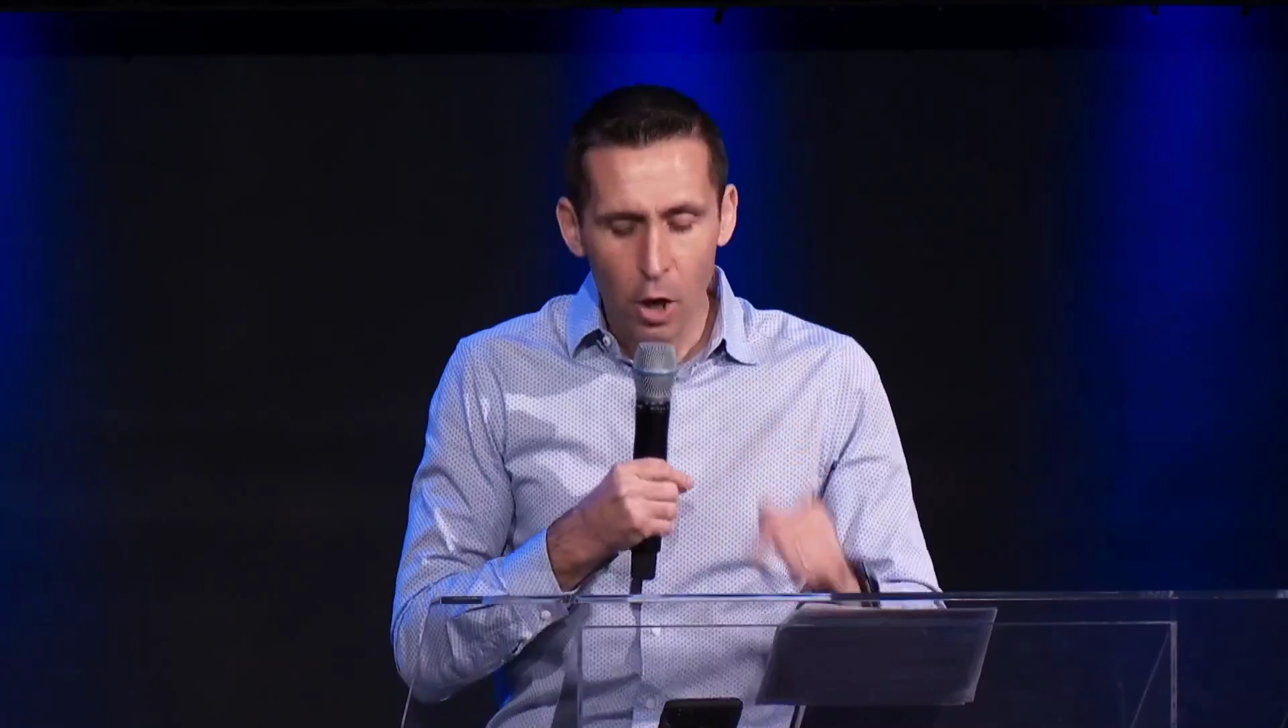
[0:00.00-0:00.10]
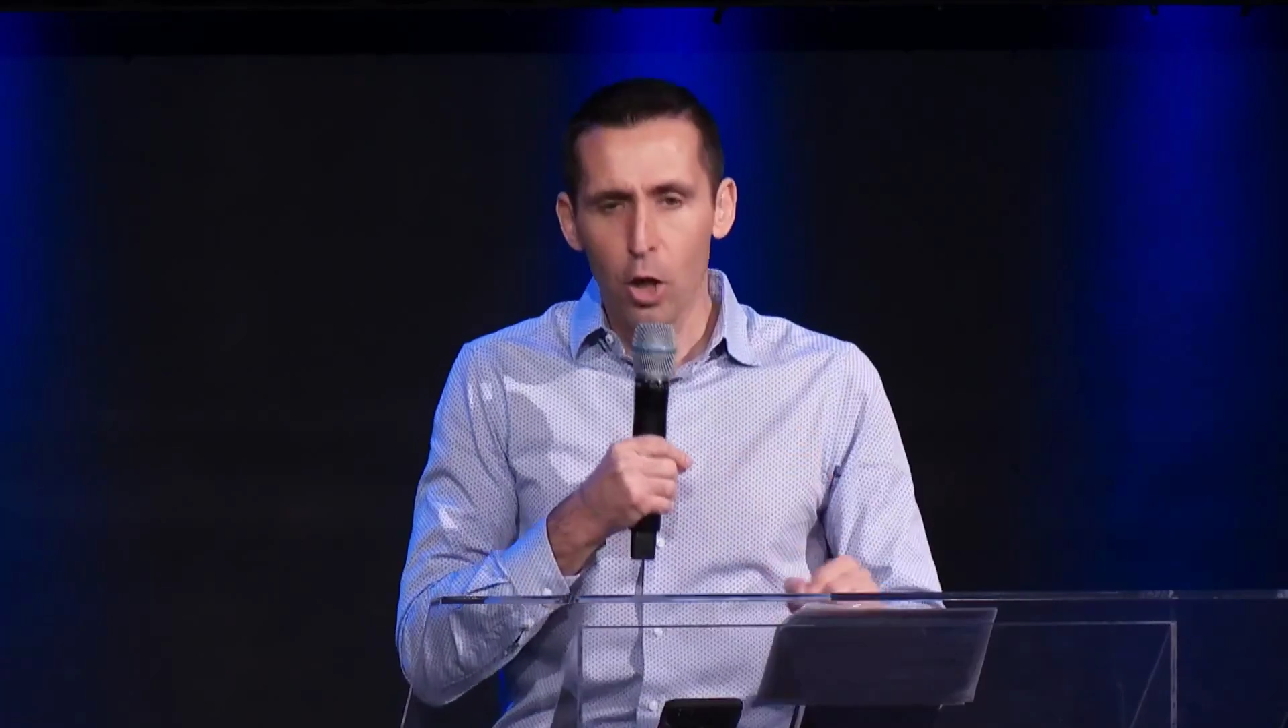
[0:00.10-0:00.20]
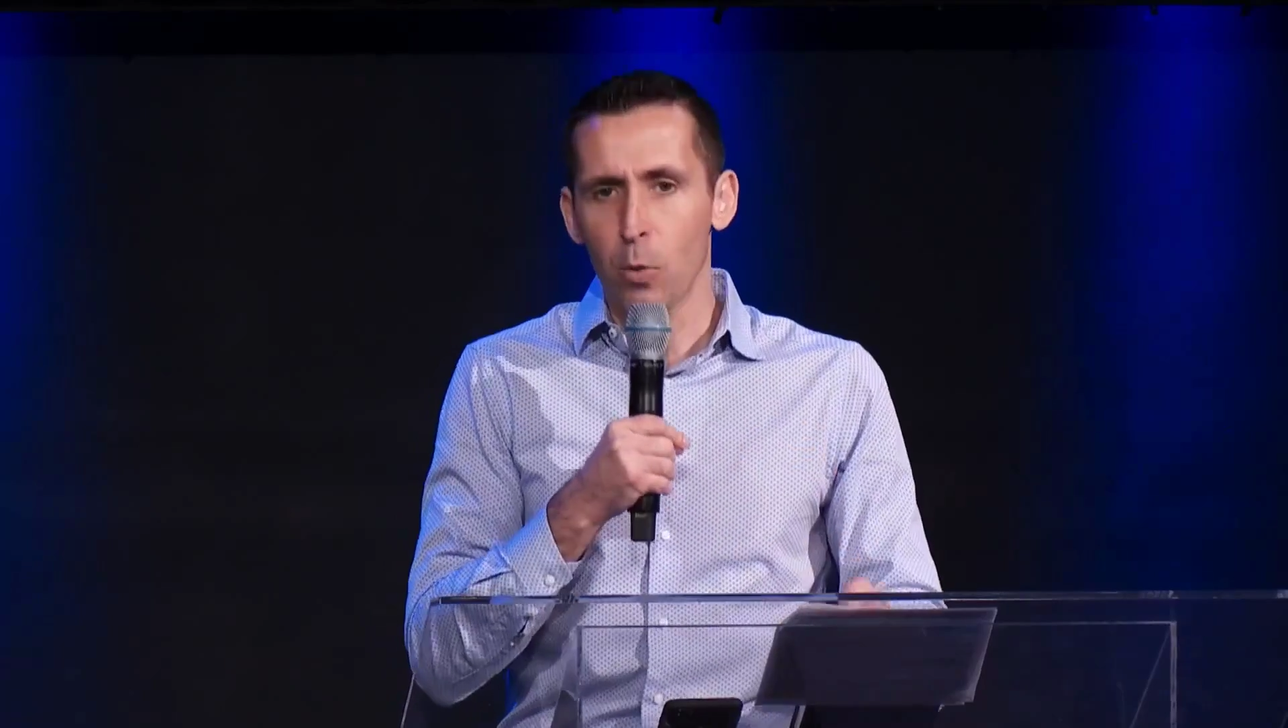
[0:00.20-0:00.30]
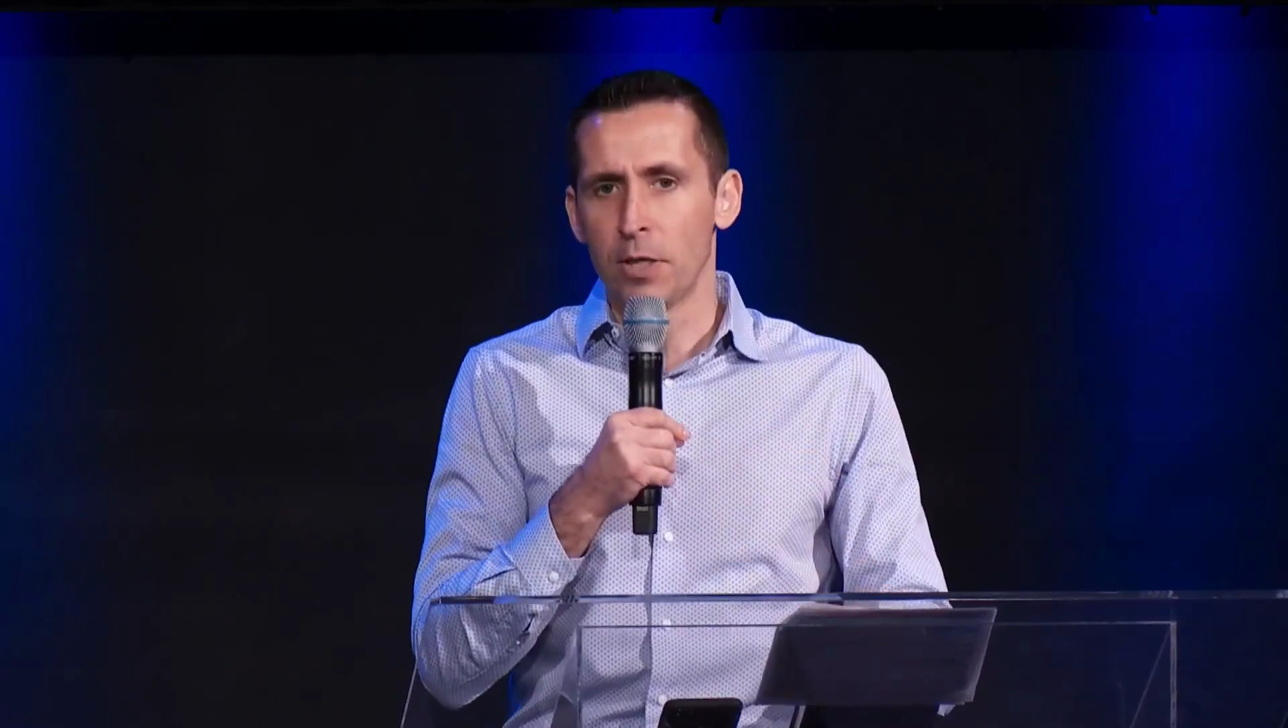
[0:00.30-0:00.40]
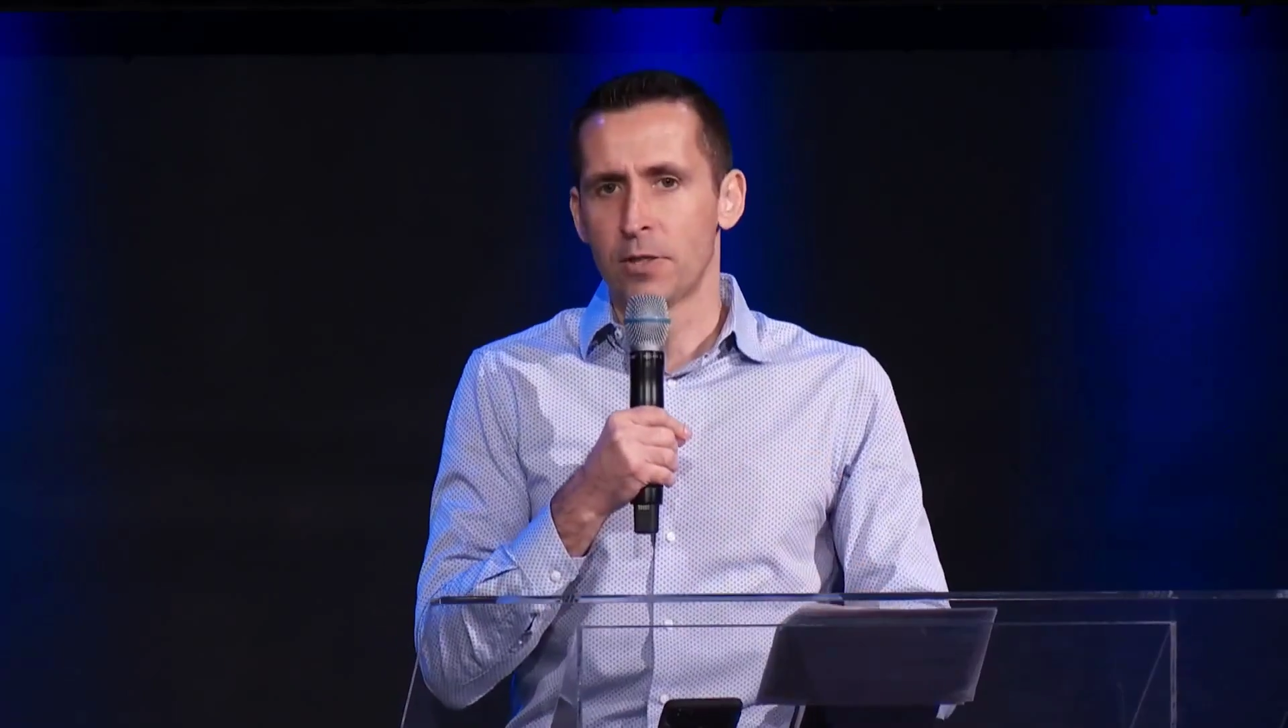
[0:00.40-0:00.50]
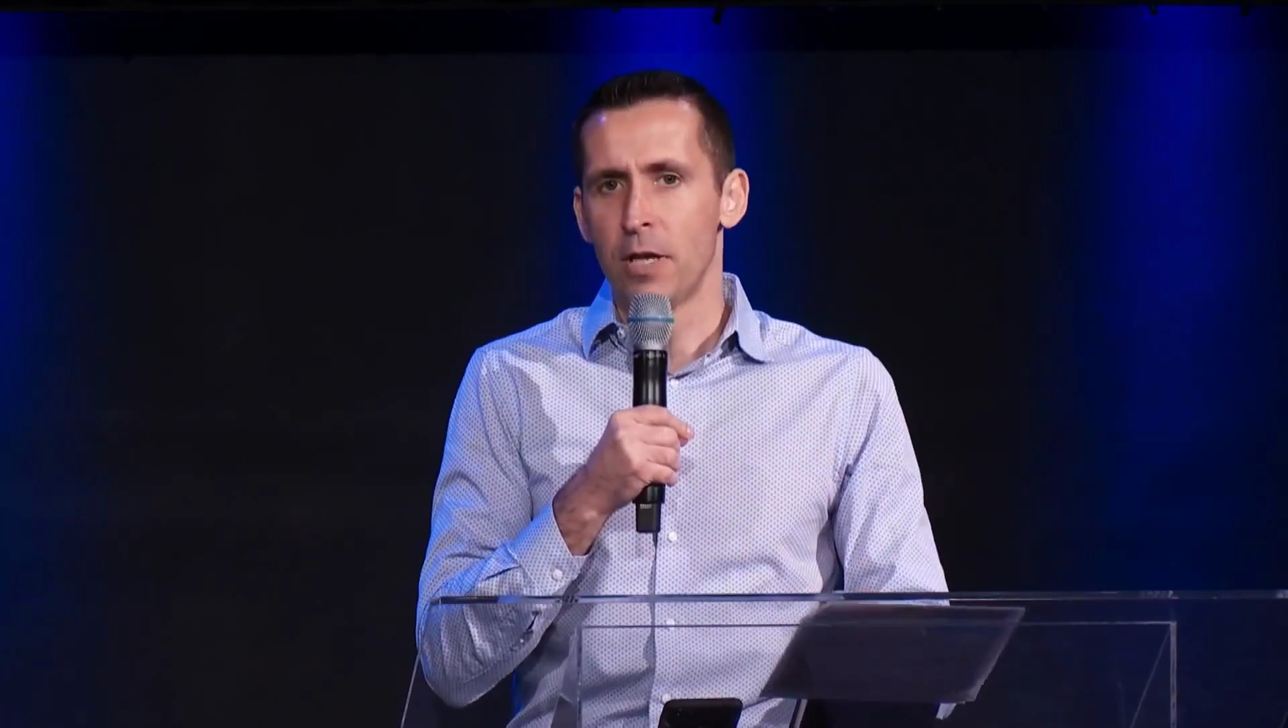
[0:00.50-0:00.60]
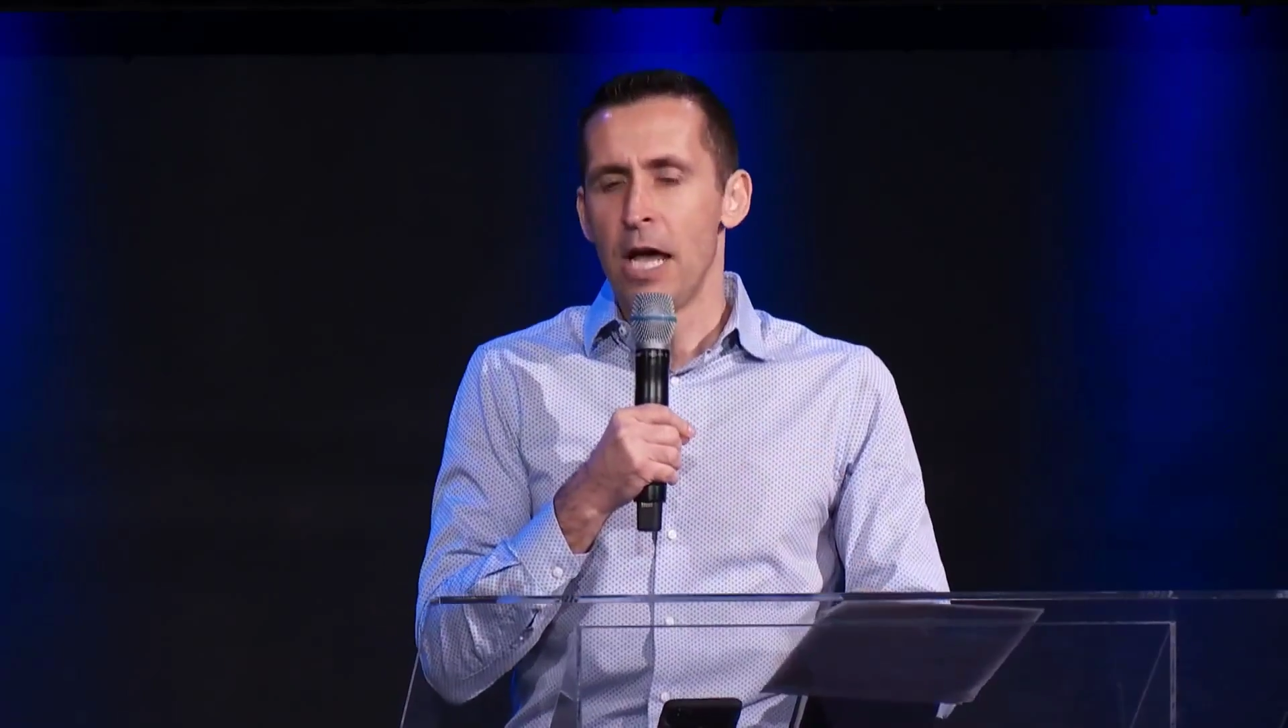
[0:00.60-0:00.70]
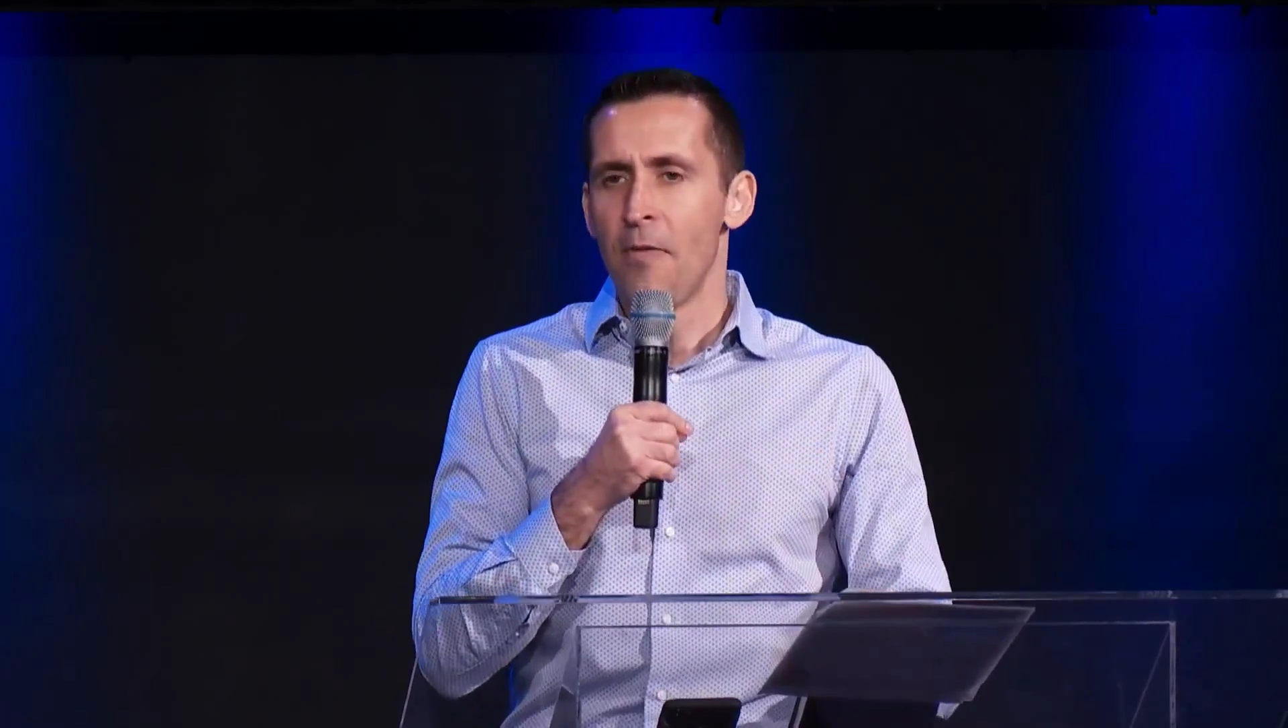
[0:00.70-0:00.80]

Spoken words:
always.